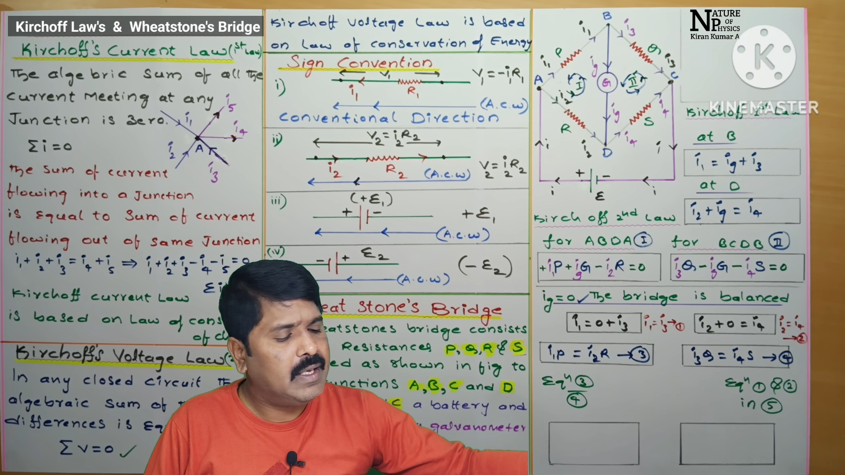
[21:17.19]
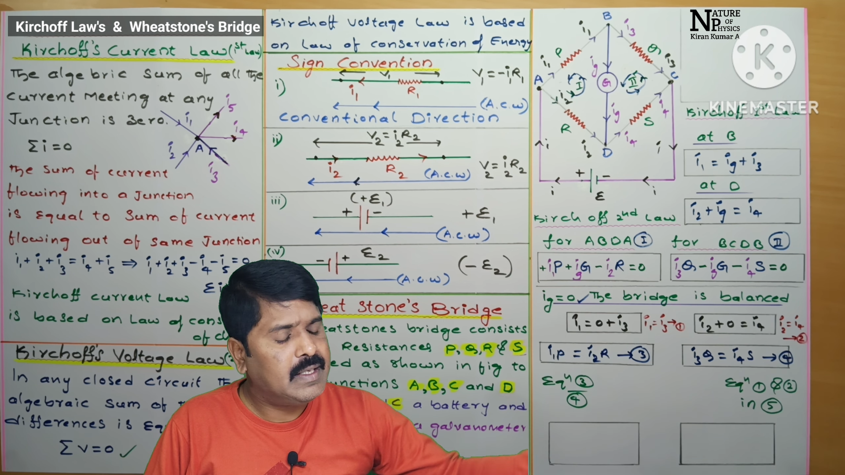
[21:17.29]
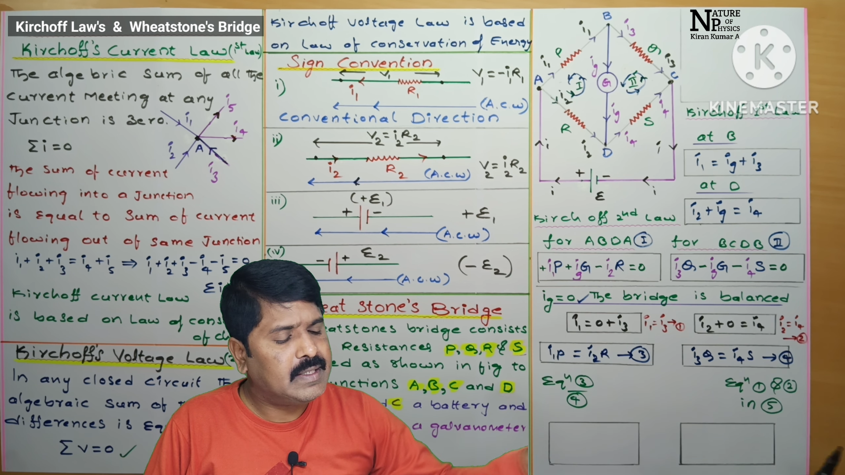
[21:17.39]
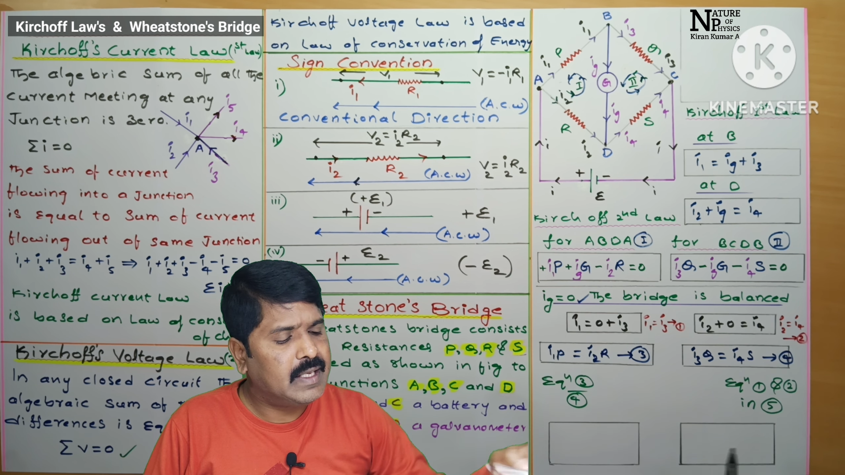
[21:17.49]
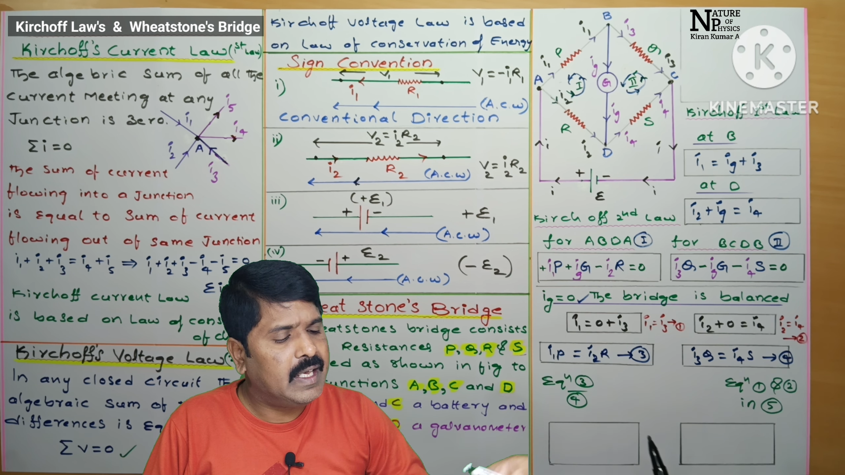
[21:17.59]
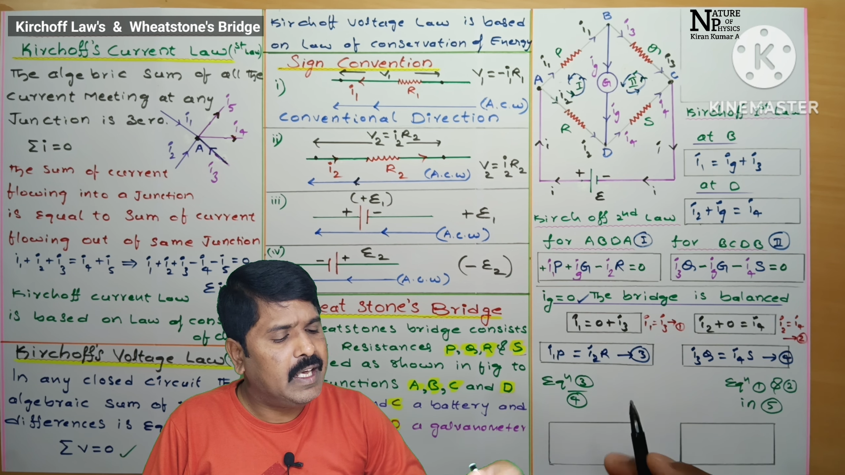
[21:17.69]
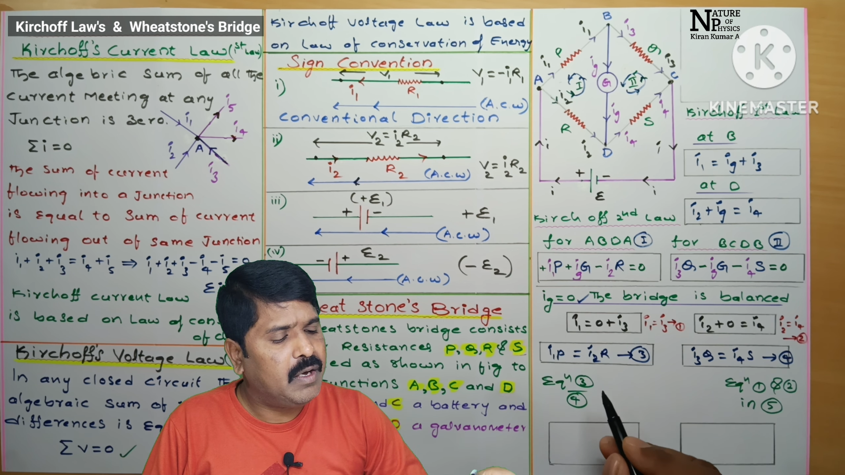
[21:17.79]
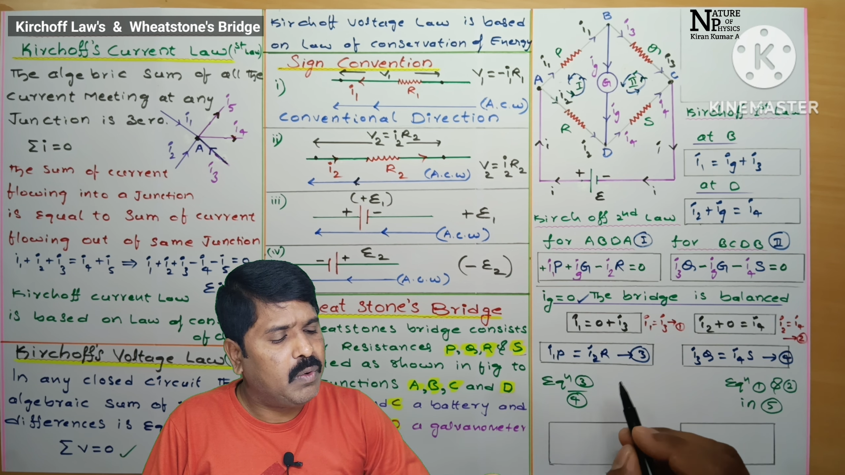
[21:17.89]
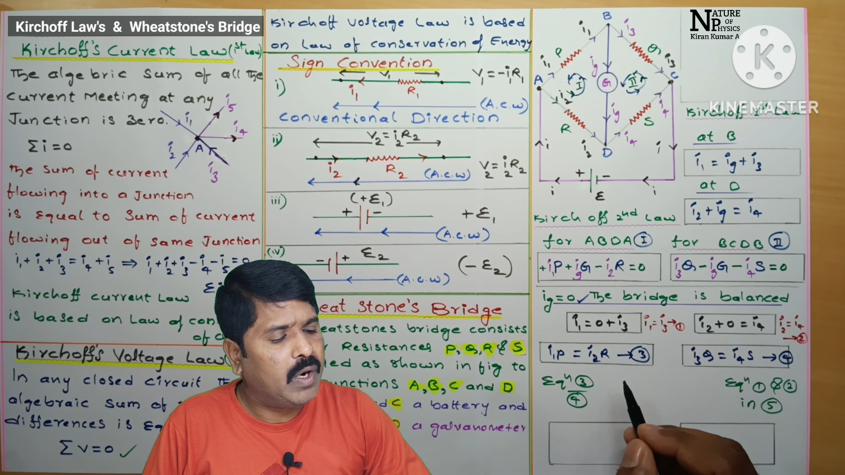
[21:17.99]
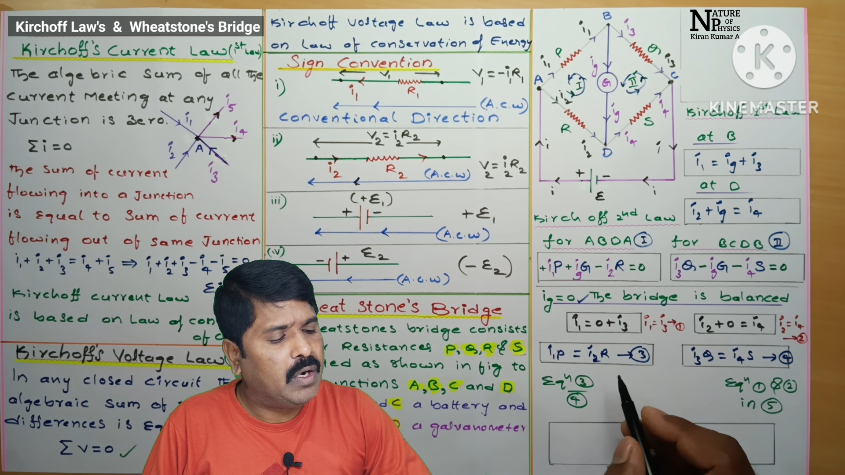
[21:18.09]
is
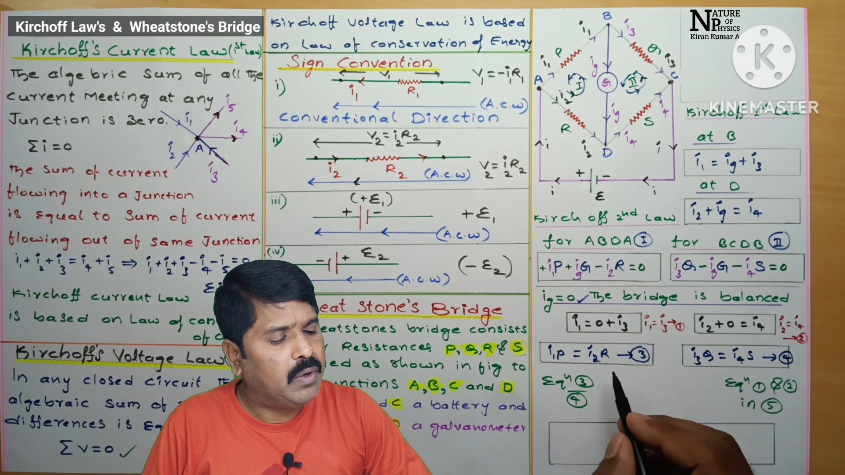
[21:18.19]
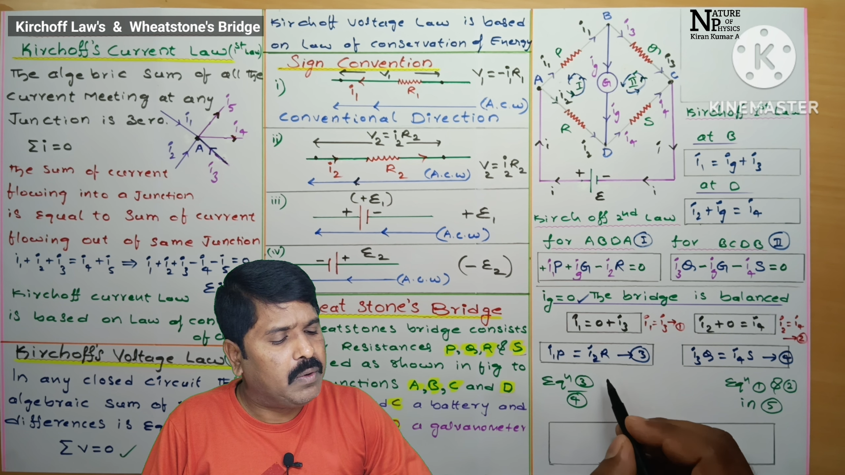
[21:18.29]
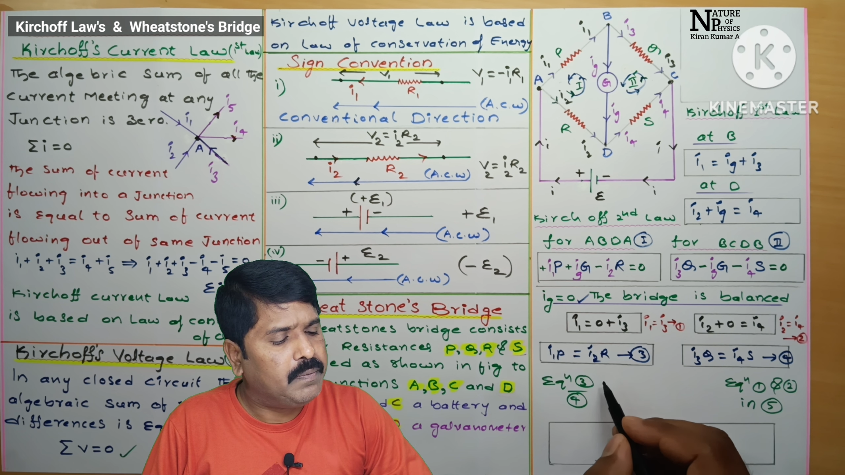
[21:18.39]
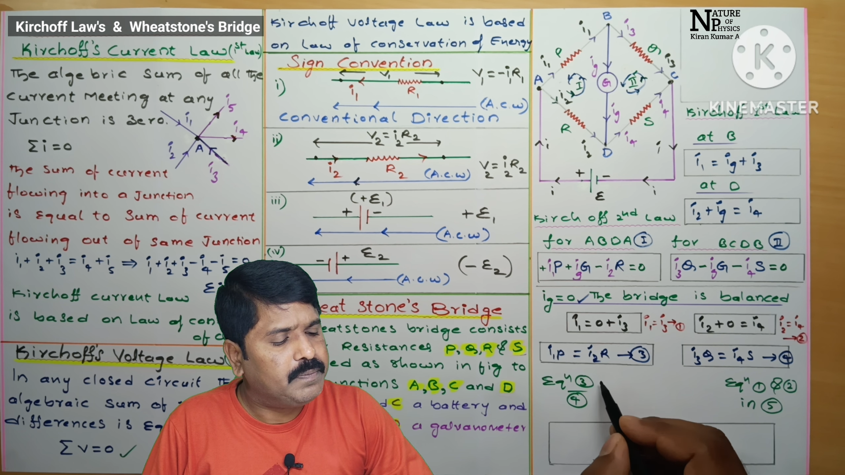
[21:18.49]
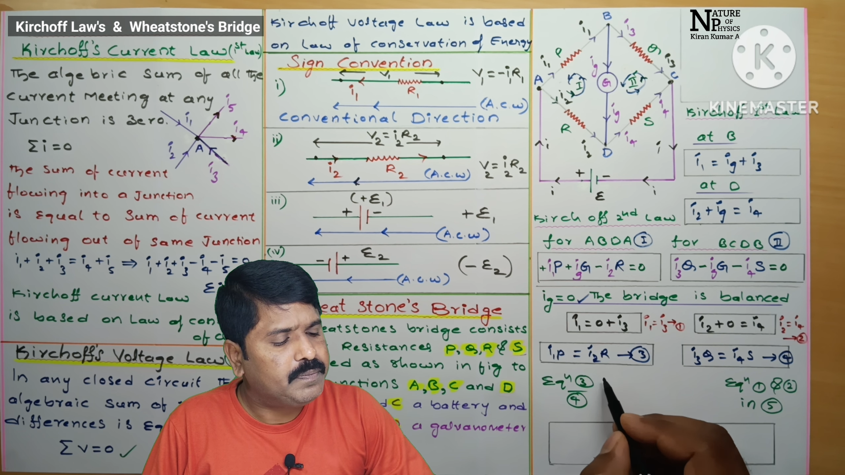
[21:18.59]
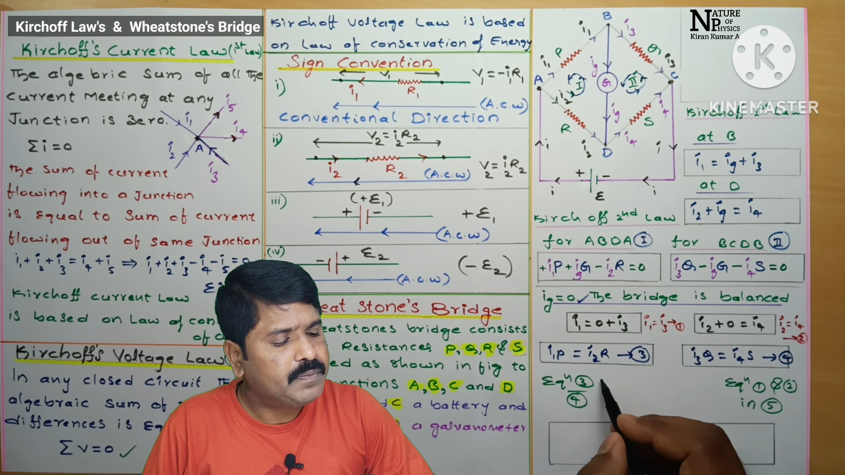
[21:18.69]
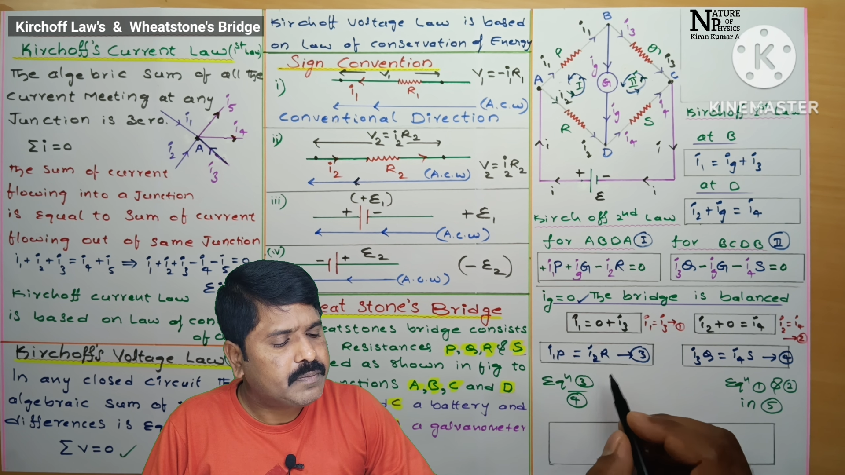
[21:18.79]
equal to